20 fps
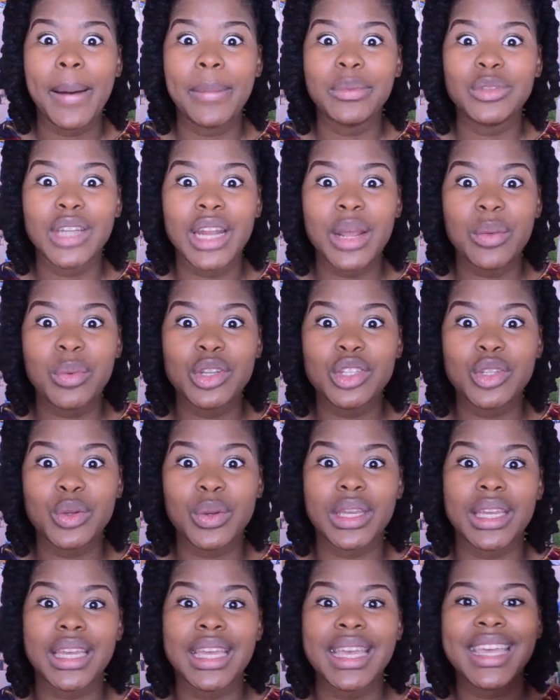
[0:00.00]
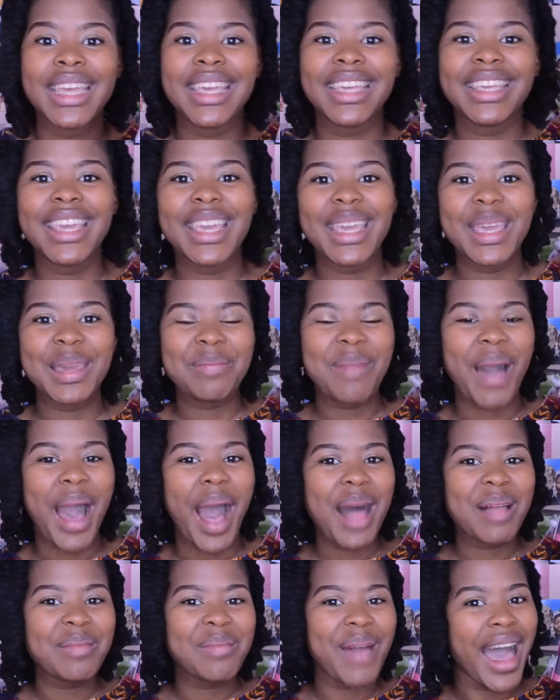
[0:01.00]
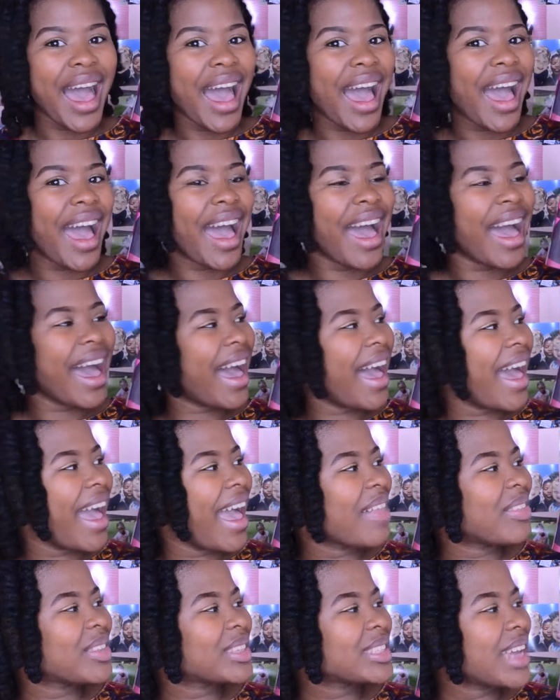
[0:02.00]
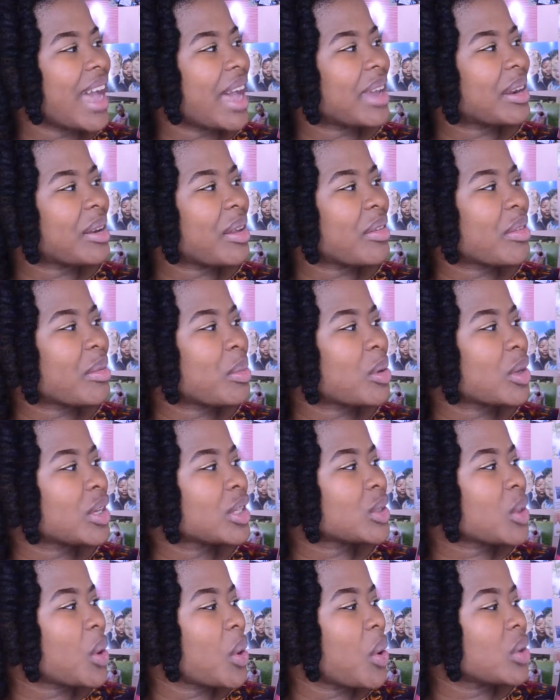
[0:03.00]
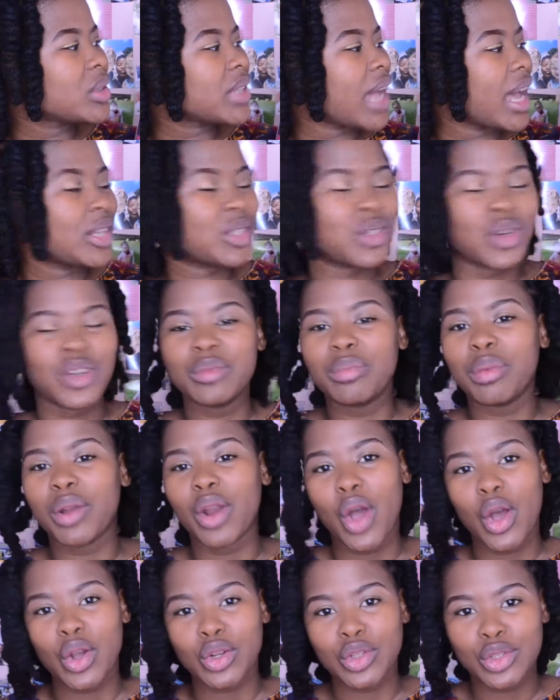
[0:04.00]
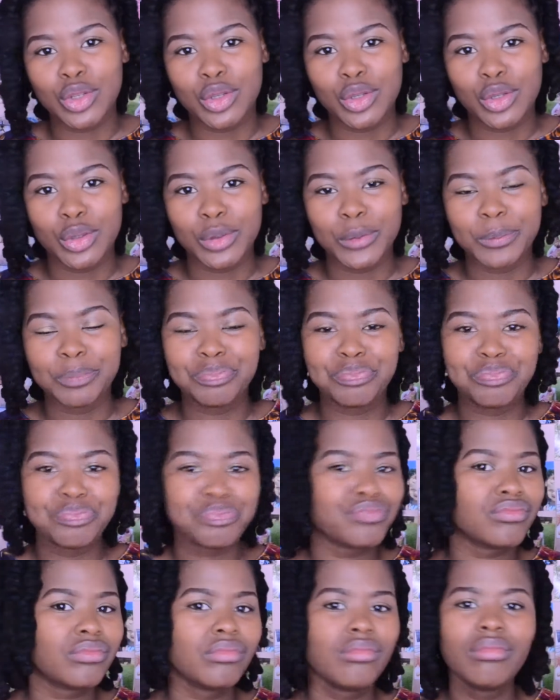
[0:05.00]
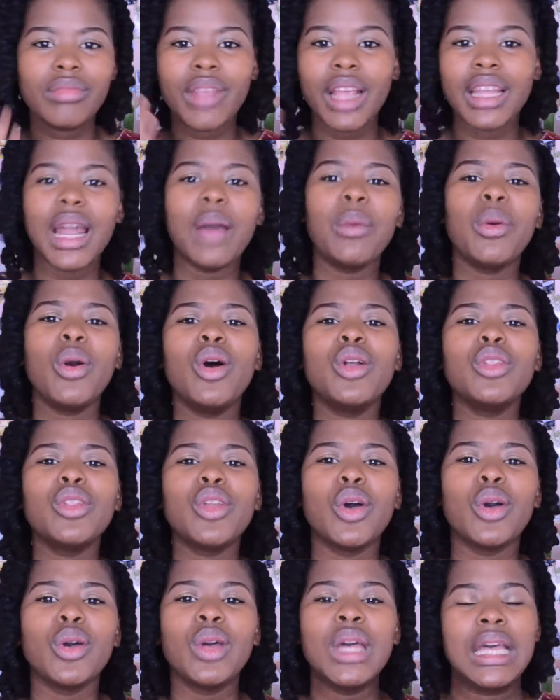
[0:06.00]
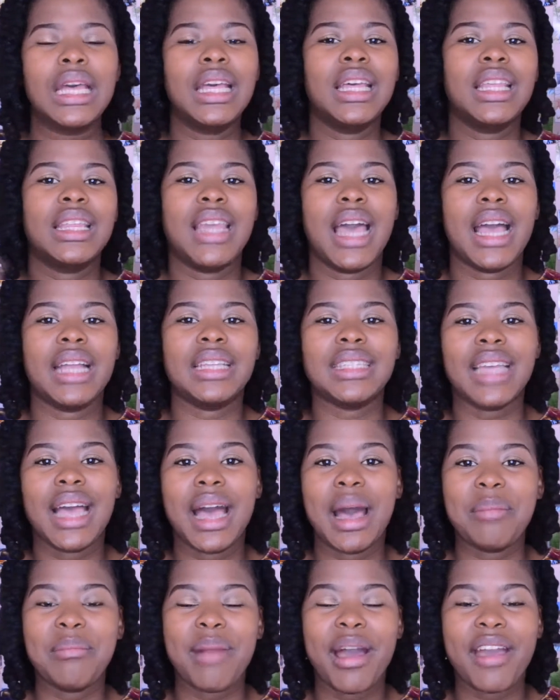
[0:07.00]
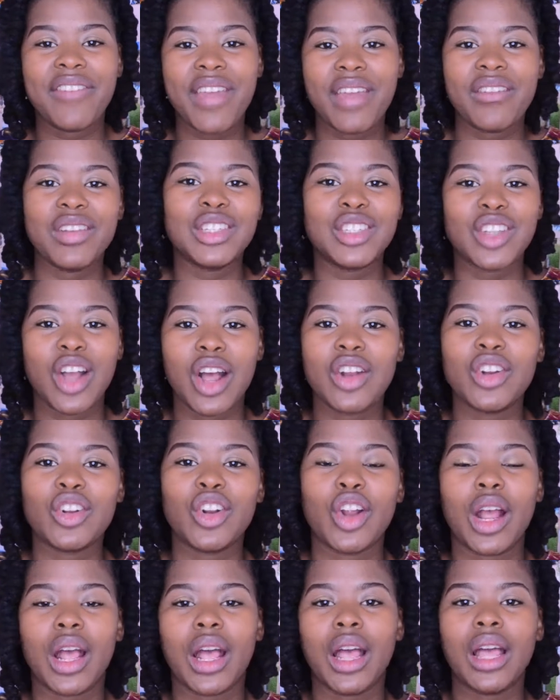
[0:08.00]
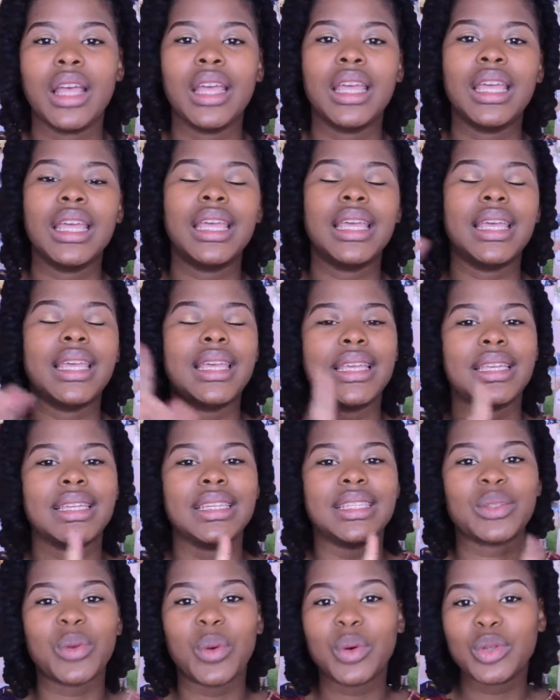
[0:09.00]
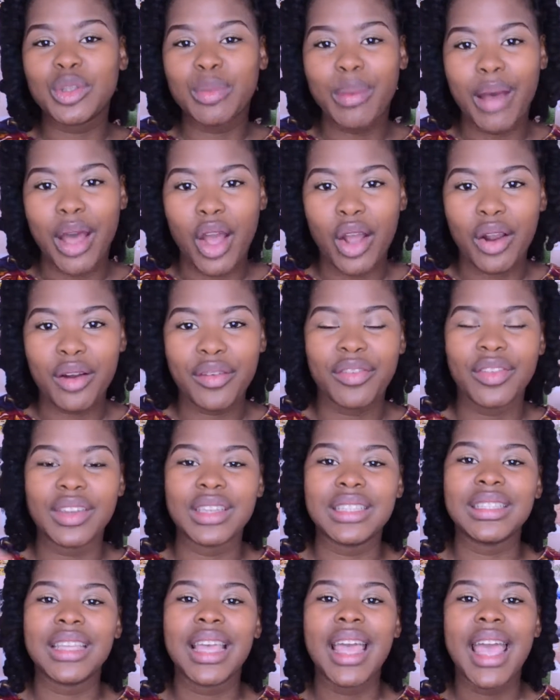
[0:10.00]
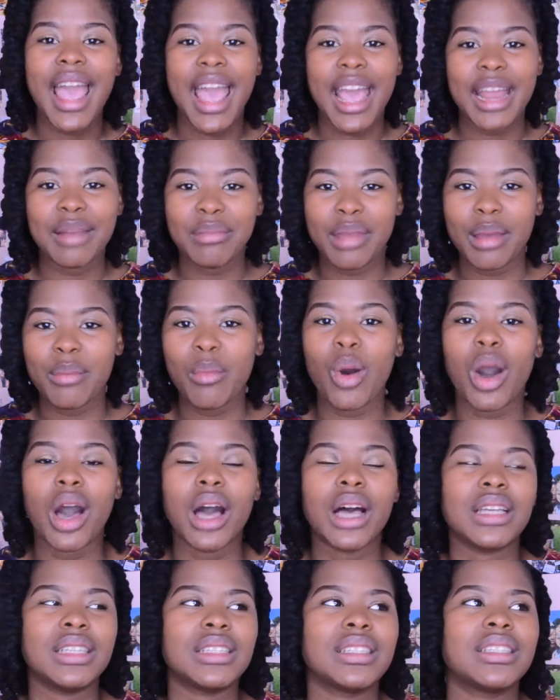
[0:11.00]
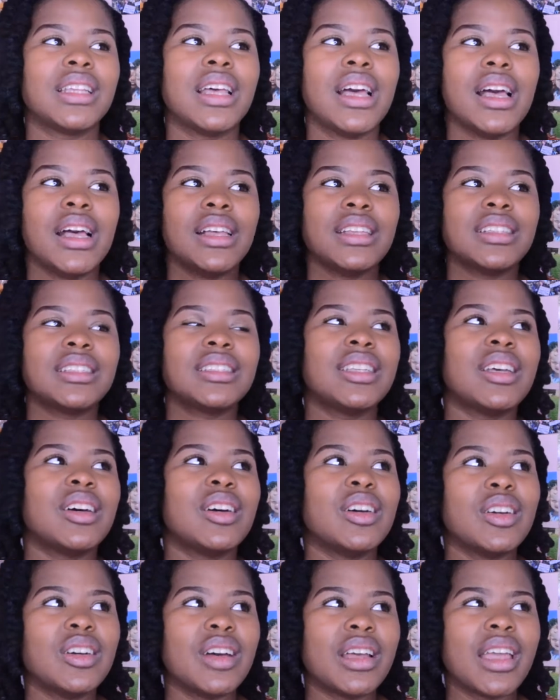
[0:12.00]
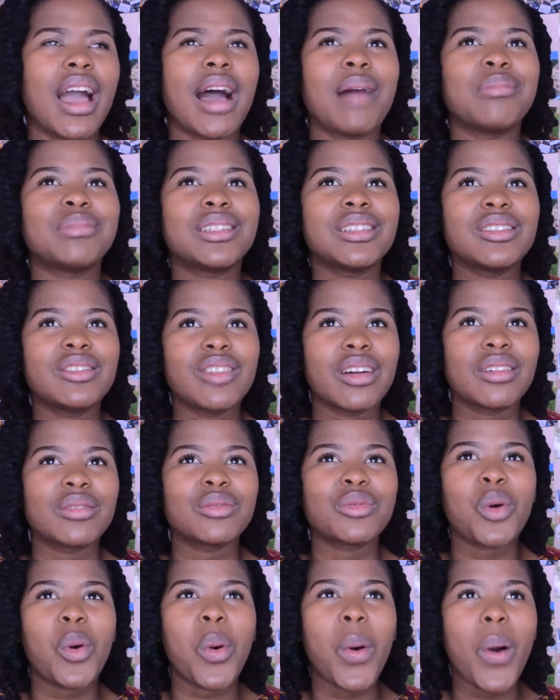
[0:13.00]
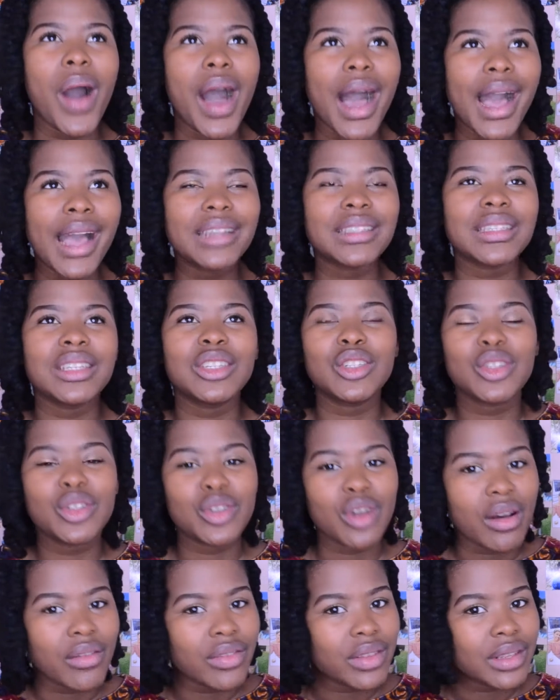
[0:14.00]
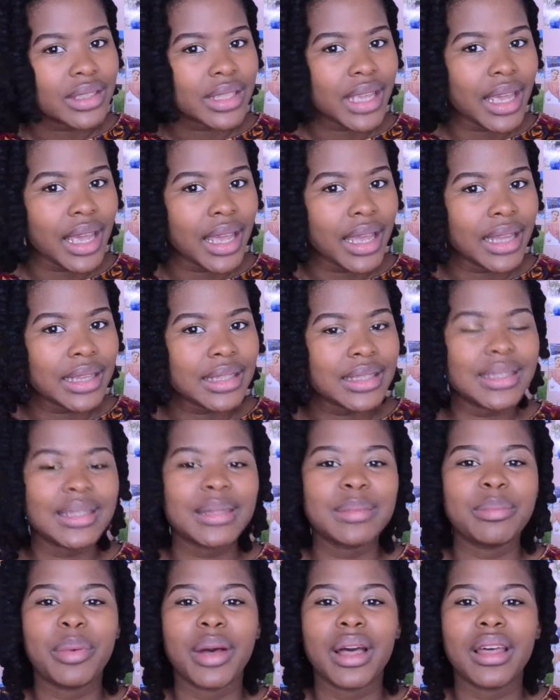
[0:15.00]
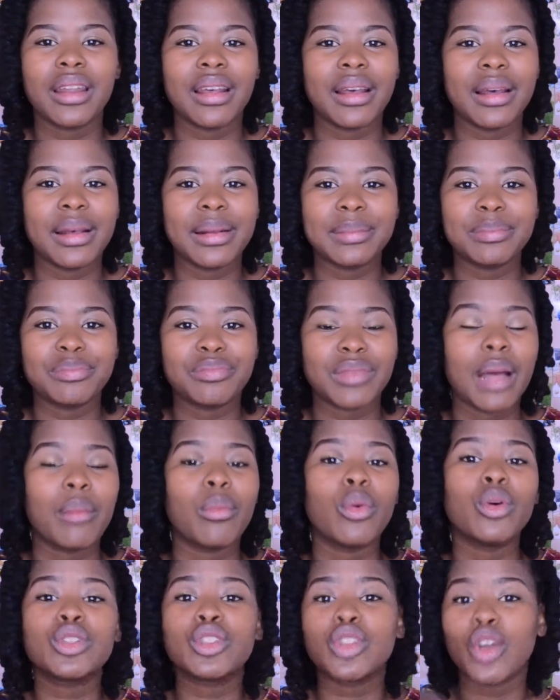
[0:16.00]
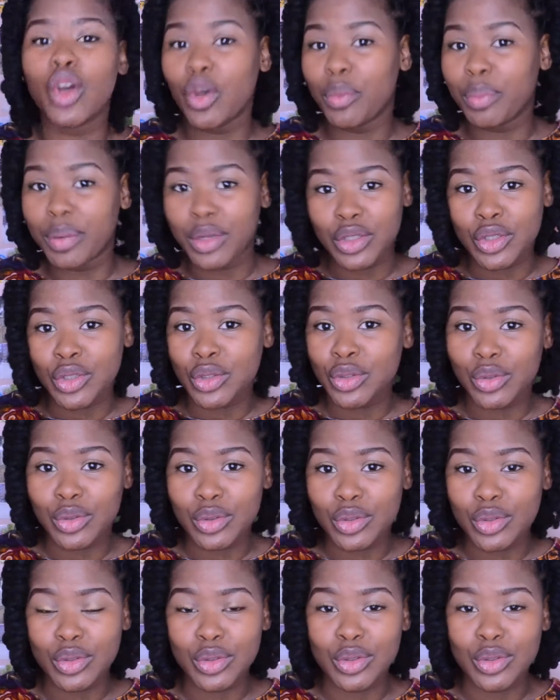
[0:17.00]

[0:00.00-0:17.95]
Today we're doing Keke Palmer, and the title of the book is called I Don't Belong to You. Now we all know that my favorite genre is autobiographies and memoirs. So yeah, I'm still not quite into novels yet, but I'm also open to